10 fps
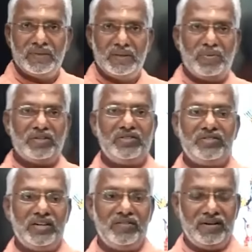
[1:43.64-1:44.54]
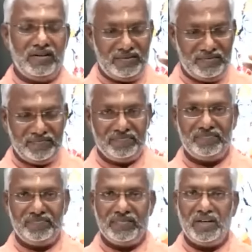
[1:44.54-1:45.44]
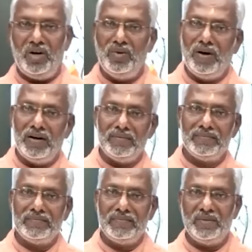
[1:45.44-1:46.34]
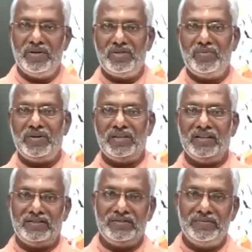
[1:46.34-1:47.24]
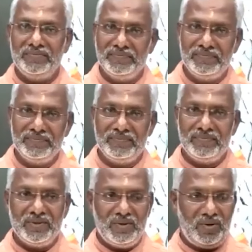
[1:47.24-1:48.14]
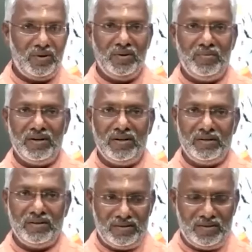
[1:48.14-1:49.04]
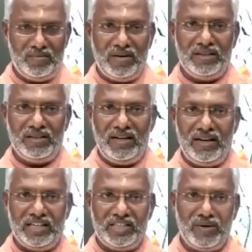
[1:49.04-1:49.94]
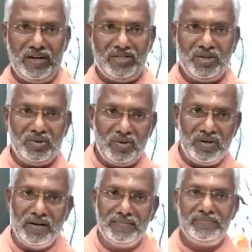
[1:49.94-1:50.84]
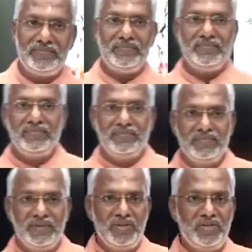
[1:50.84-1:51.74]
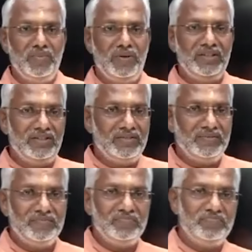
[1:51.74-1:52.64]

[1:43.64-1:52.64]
The best servant, Hanuman. The best brothers, all Bharata, Lakshmana, Shatrughna. The best mothers,